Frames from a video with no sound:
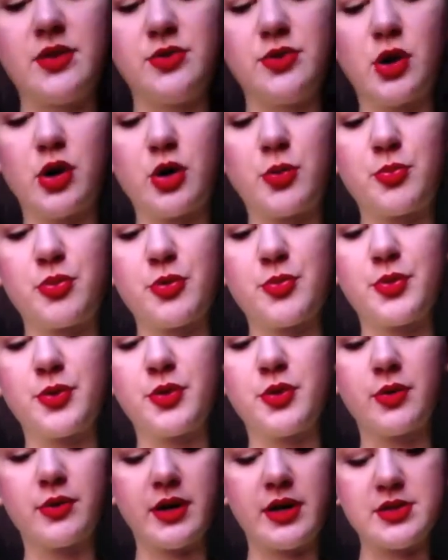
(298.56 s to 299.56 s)
a dark purple
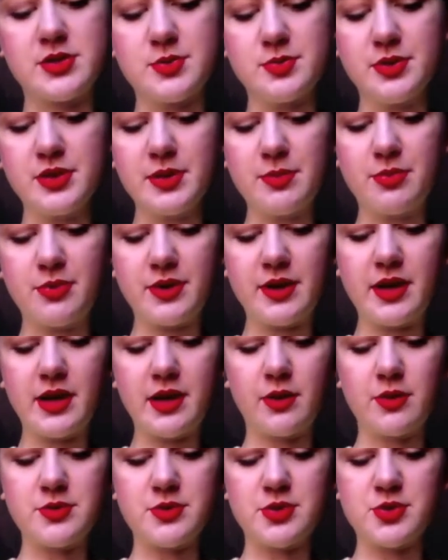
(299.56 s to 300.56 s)
color. It's really pretty. I
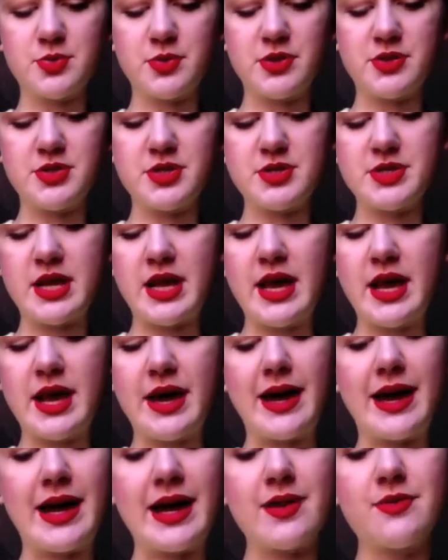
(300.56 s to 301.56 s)
also swatched it.
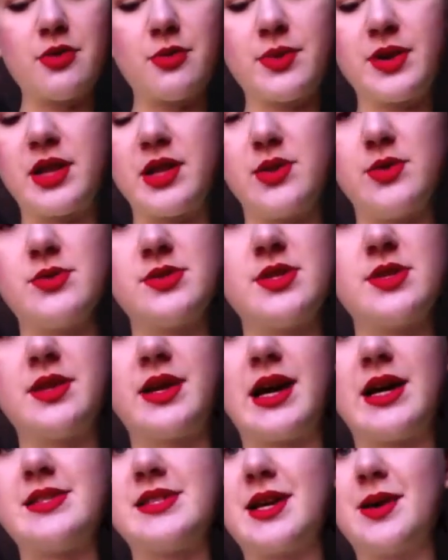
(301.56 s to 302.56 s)
I have already used it,
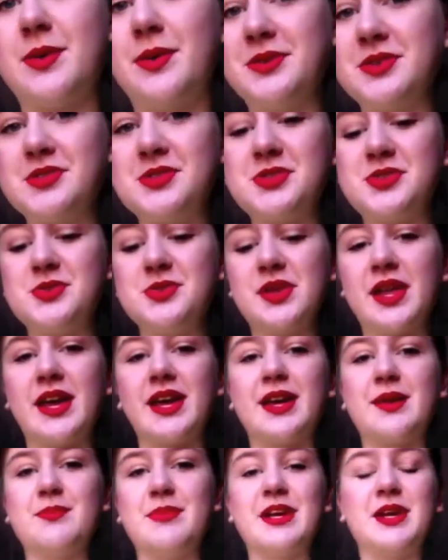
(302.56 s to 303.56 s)
guys. I wanted to
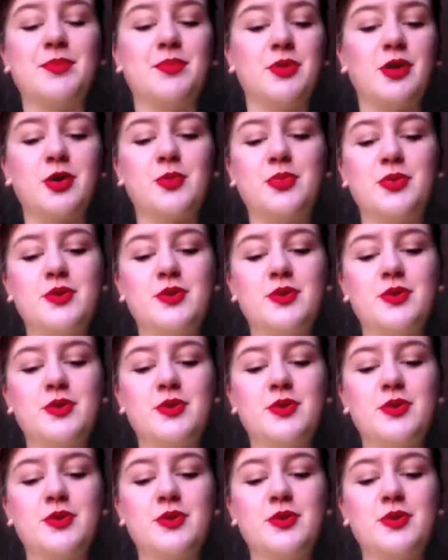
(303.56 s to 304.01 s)
like make a blog